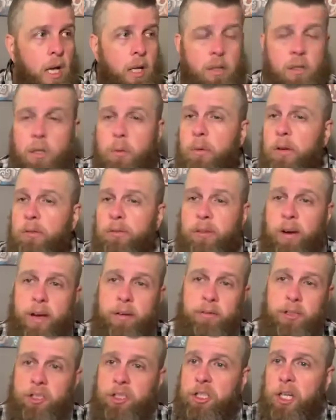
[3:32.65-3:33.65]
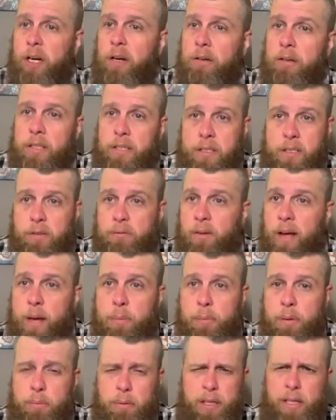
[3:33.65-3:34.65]
Do me a favor, share this. Invite
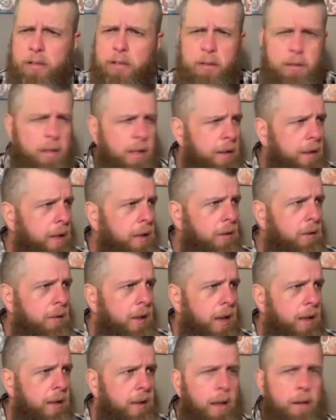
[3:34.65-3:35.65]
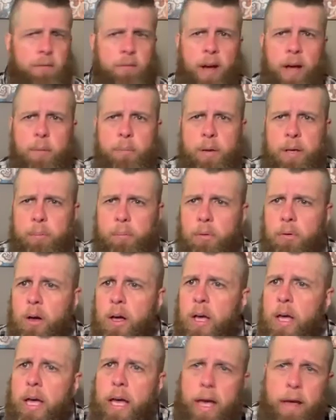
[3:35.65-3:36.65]
people. Can they do that? Can they invite people?
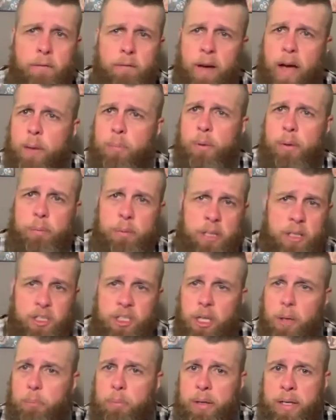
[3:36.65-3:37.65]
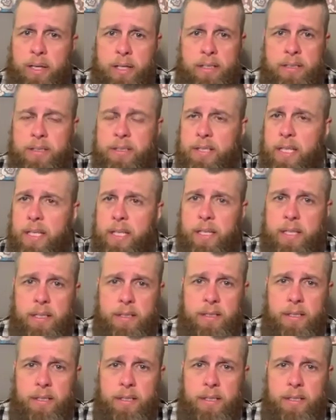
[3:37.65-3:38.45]
Invite people to jump in and see this.